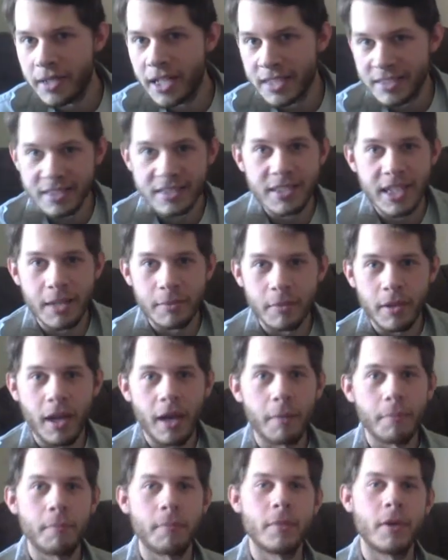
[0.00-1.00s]
at the same
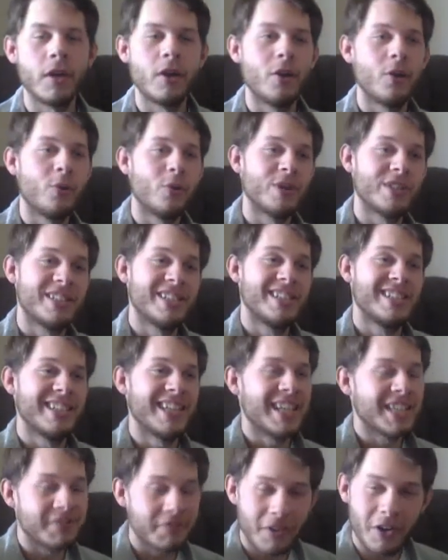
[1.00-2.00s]
time,
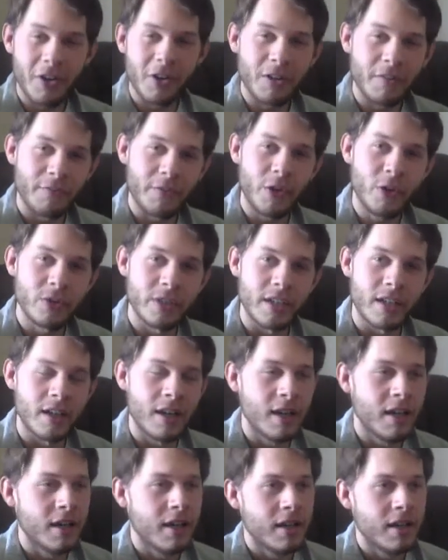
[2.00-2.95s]
it's very confusing.